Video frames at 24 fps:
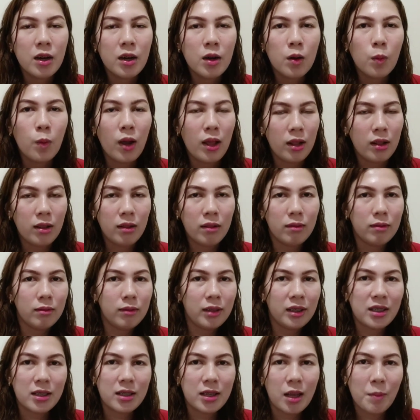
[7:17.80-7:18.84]
Well,
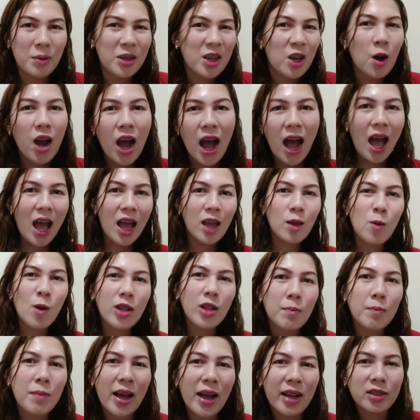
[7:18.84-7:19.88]
nagsasabi kayo, hi,
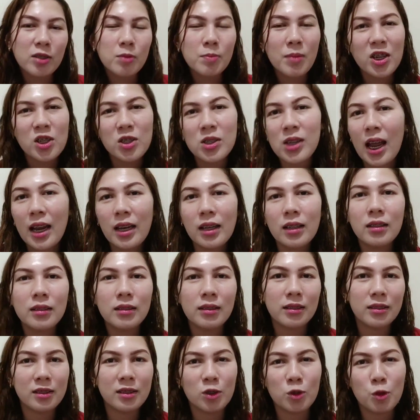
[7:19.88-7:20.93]
welcome back to my channel.
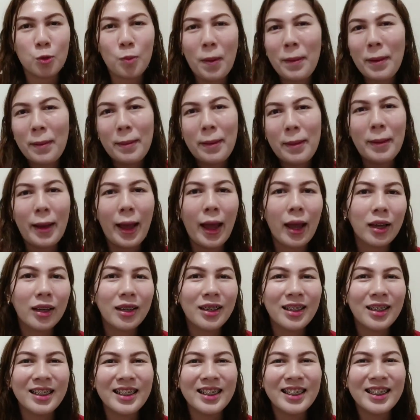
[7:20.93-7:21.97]
This is Juba Bebebe.
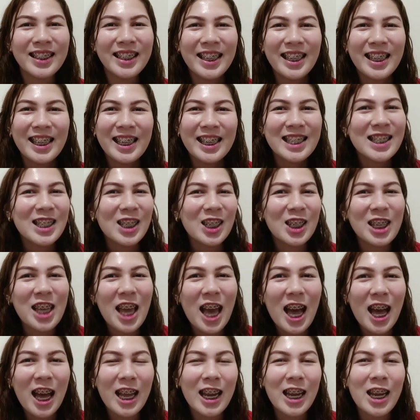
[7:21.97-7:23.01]
So,
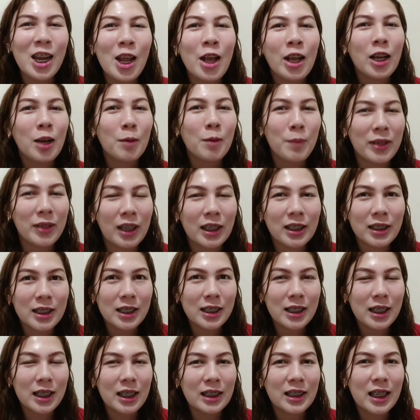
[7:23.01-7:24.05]
yan, kapag
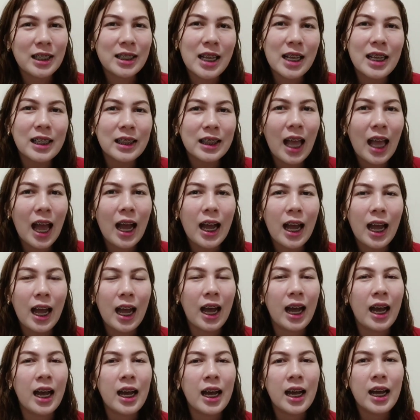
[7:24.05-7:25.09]
nagsasalita
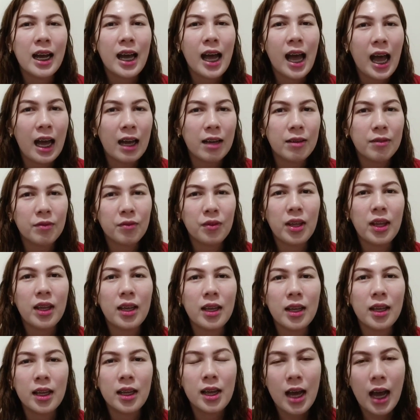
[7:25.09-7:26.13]
ka,
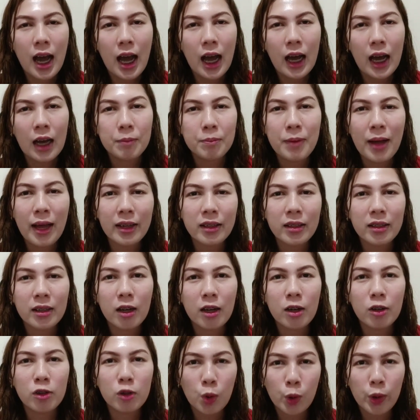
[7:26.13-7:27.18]
having
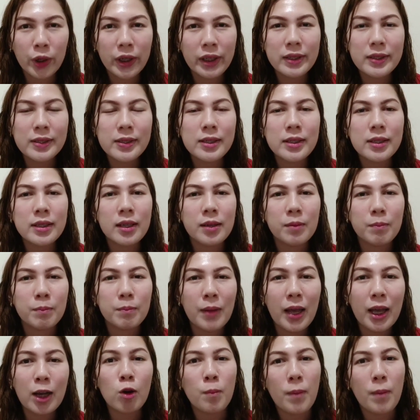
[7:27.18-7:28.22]
background noise,
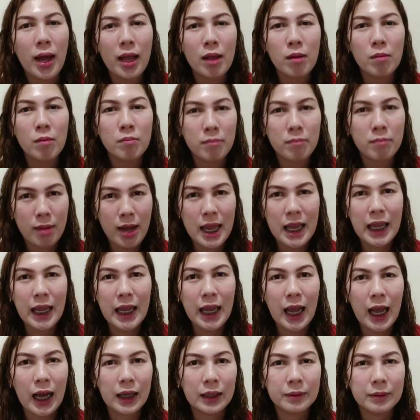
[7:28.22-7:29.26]
pero may mic
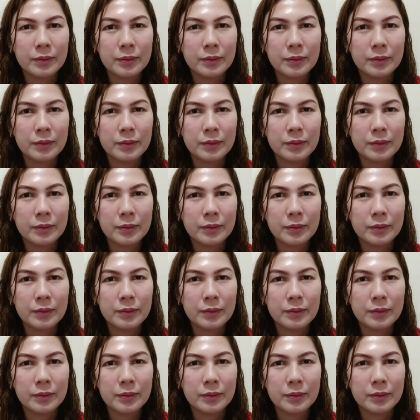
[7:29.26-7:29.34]
ka.